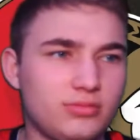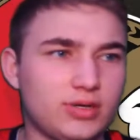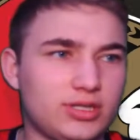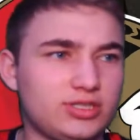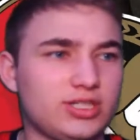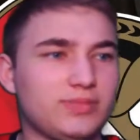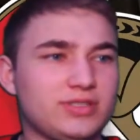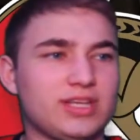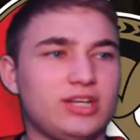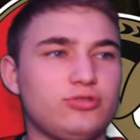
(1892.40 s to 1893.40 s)
I should check my
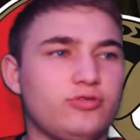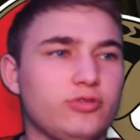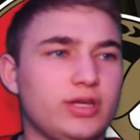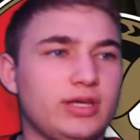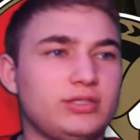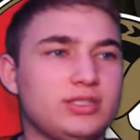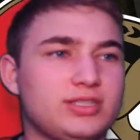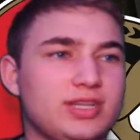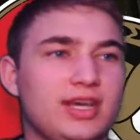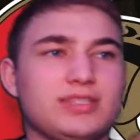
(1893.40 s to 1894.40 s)
schedule for that, just
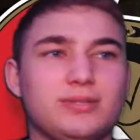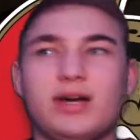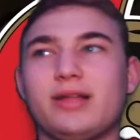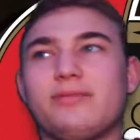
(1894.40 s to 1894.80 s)
in case I'm not.